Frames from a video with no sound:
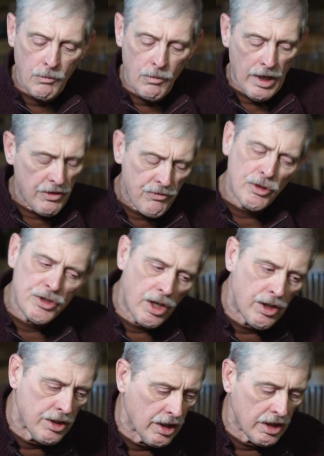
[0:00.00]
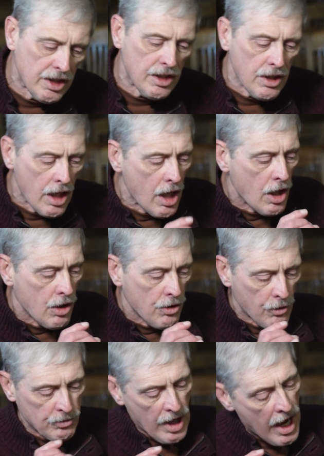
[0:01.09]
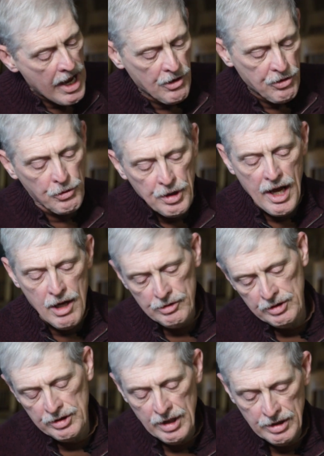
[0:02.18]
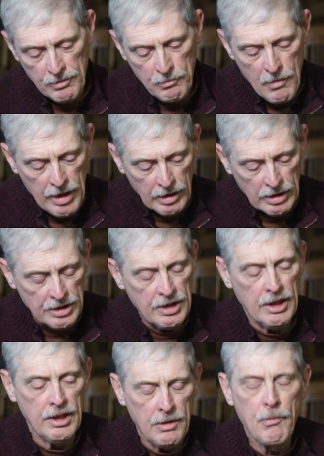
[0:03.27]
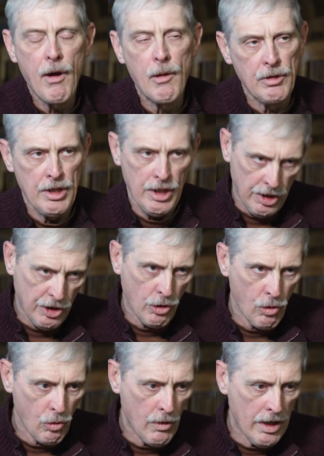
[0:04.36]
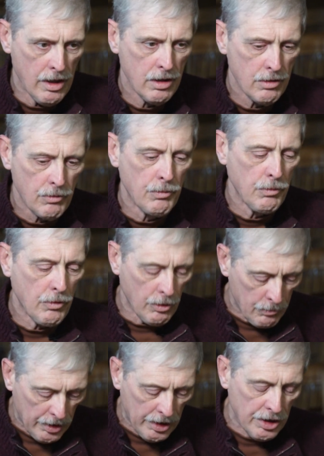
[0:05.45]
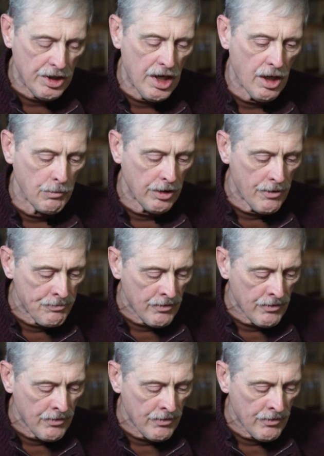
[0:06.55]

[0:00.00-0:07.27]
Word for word: When I first started at Lead, there was I had 30 houses on the, my list at probably needed to go away. They were going to be condemned.